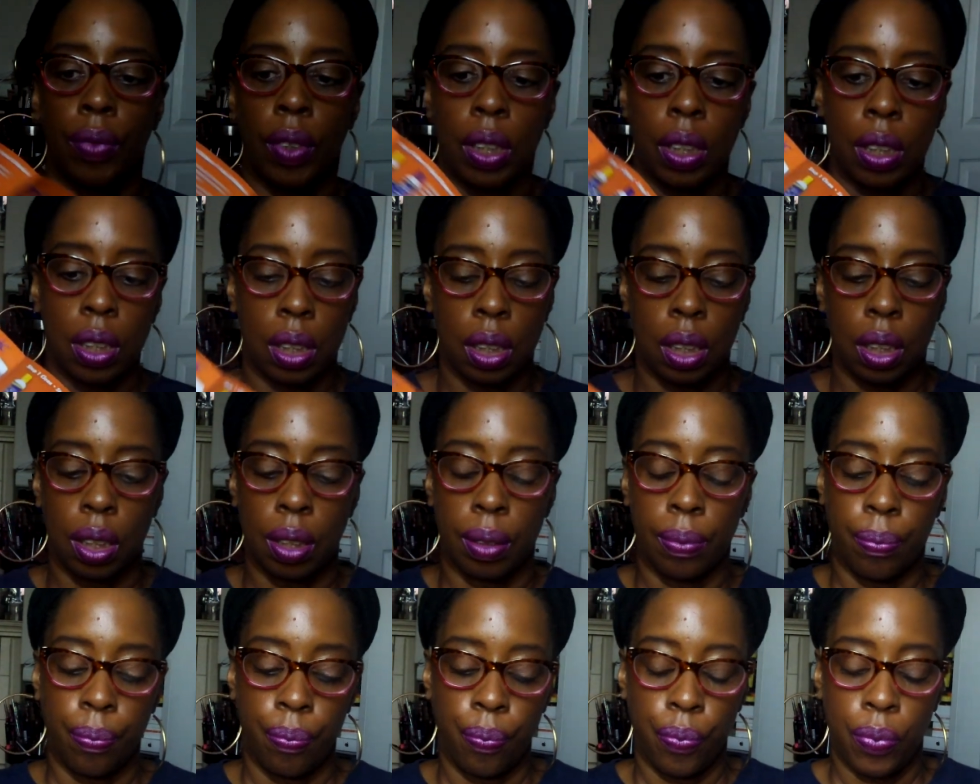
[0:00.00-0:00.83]
Let's see.
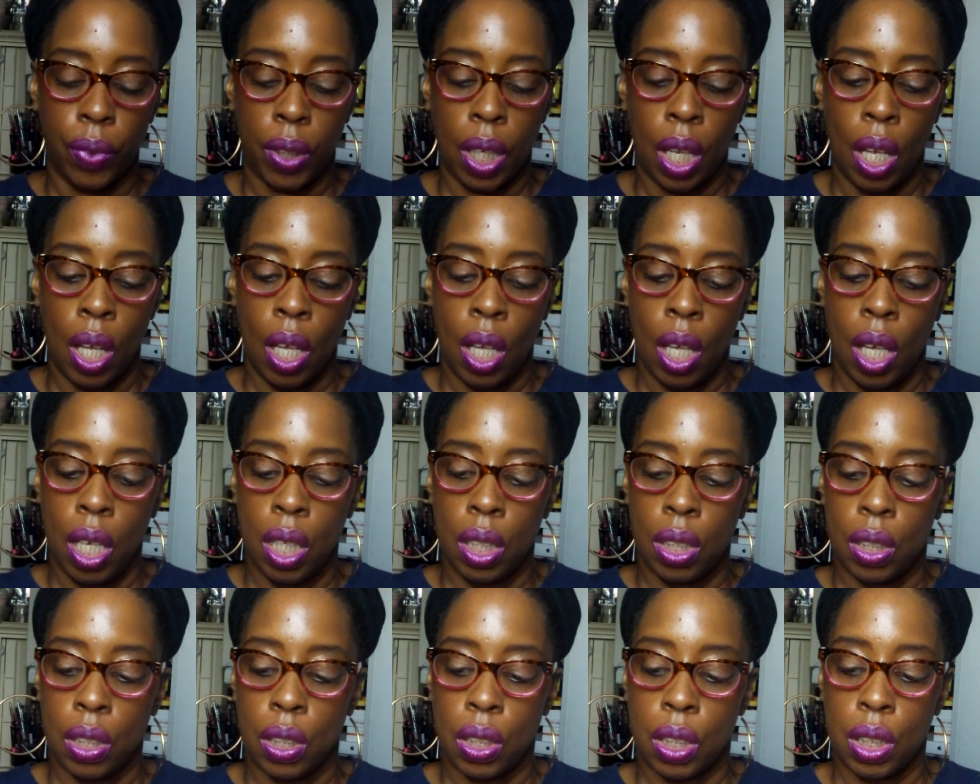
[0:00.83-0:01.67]

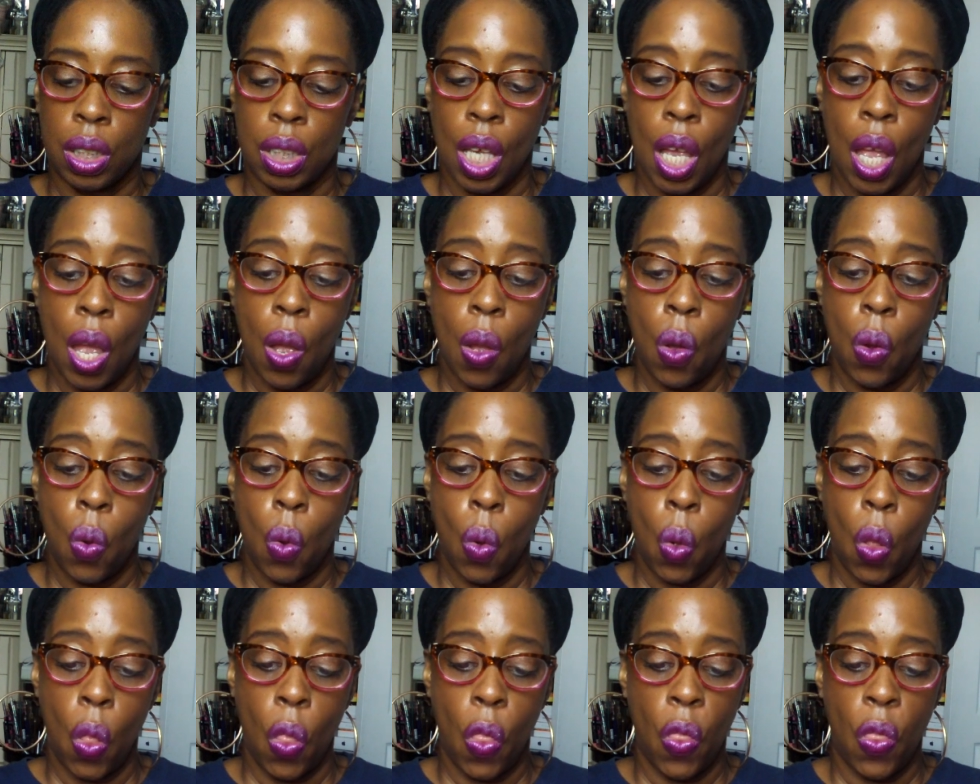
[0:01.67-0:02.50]

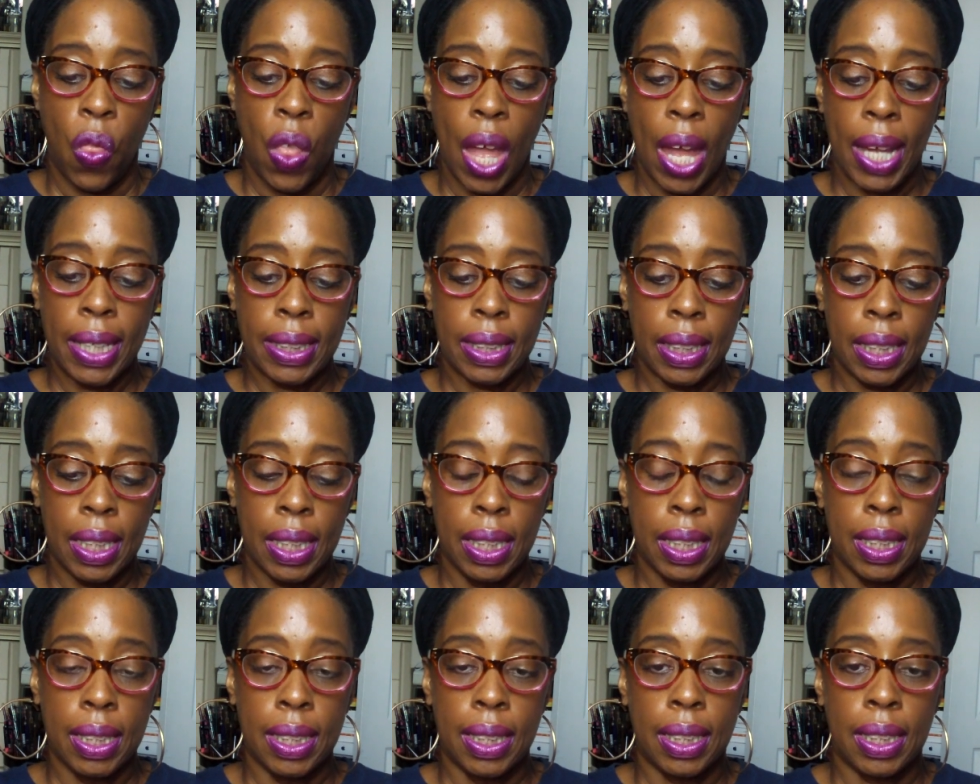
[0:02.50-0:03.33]
So that
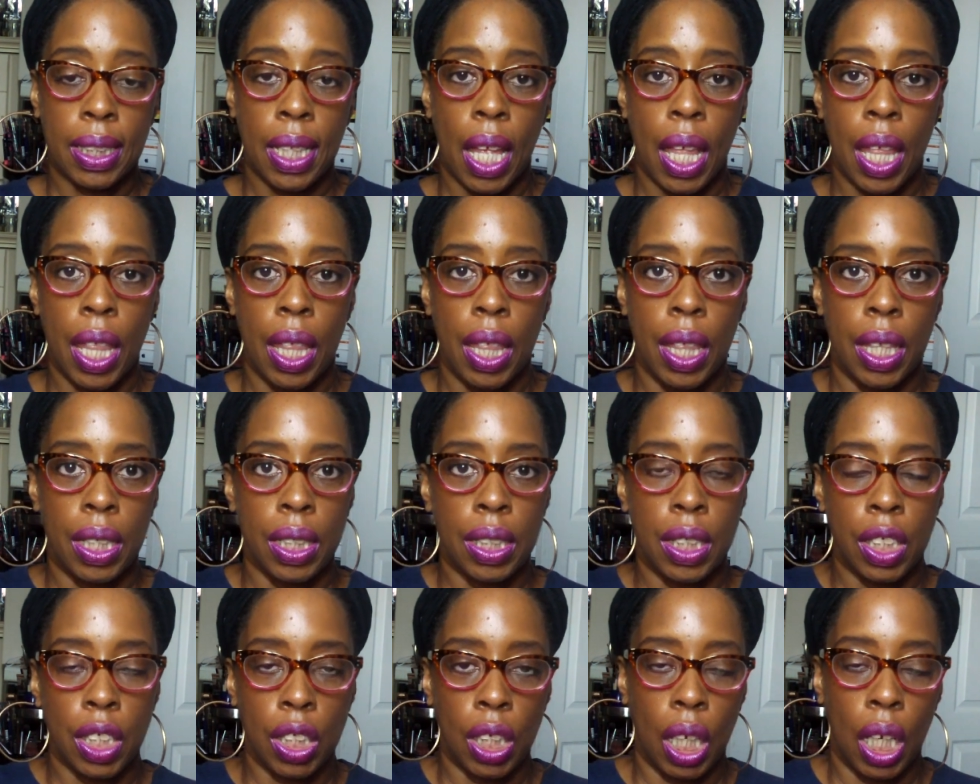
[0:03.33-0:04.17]
is the
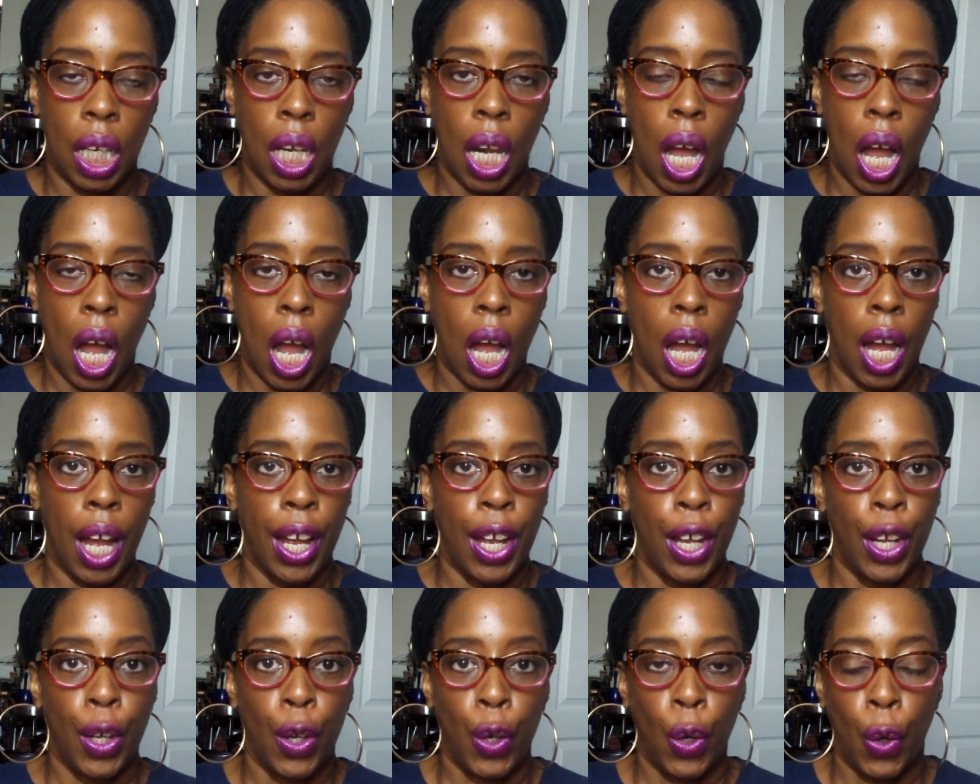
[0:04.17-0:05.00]

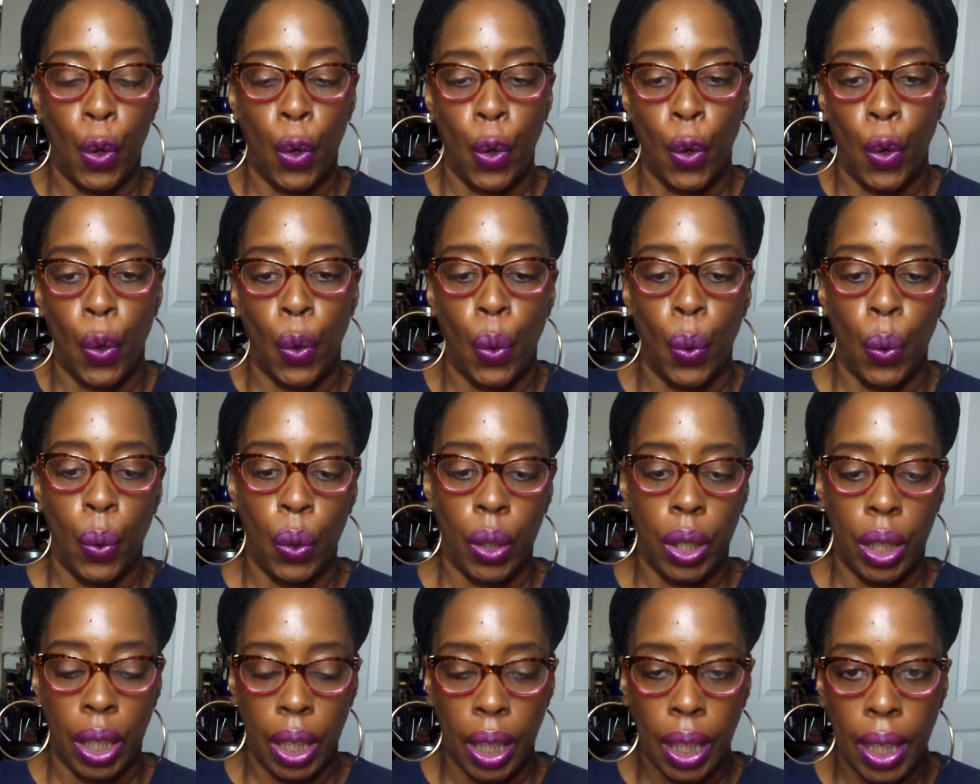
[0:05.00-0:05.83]
July Curl
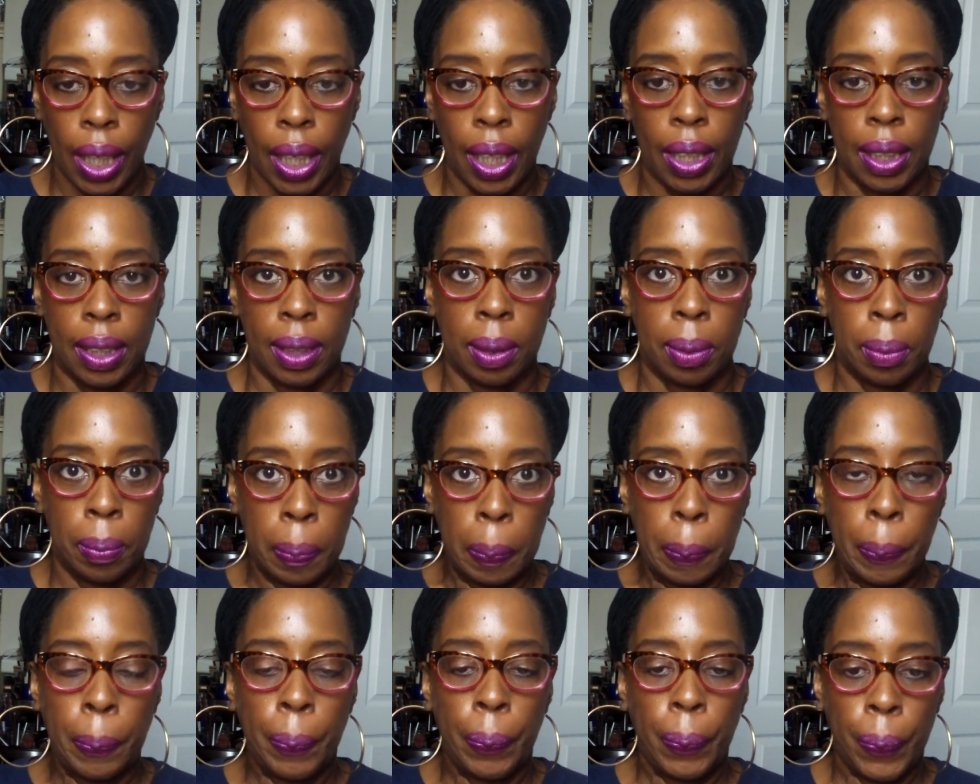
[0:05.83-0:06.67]
Kit.
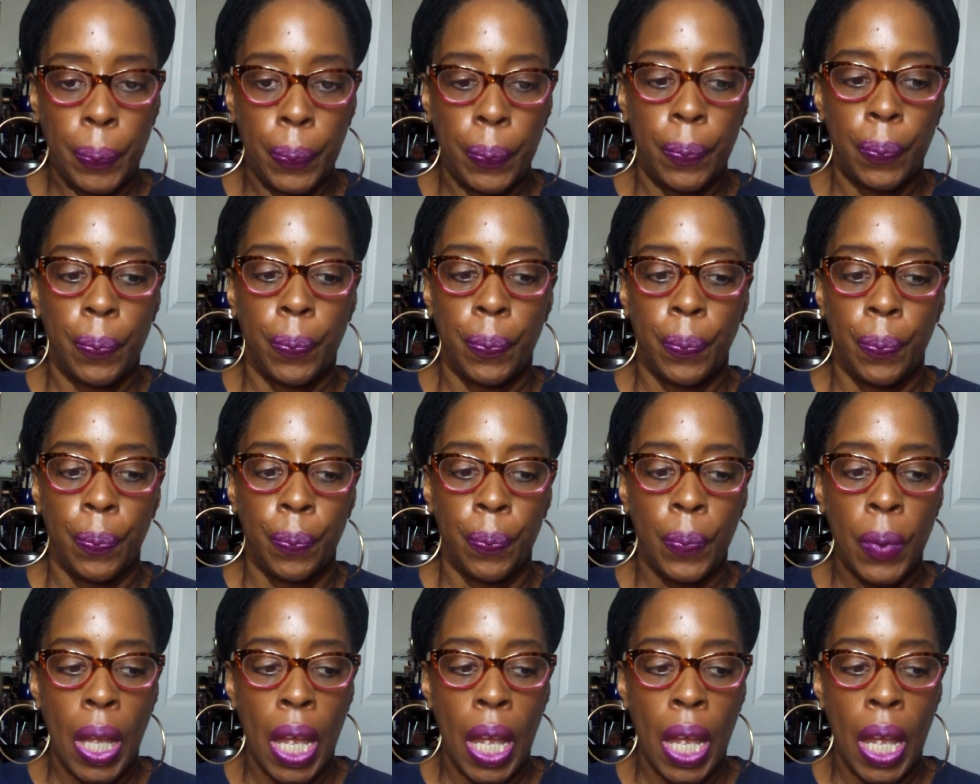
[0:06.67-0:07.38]
Mm-hmm, mm-hmm, mm-hmm.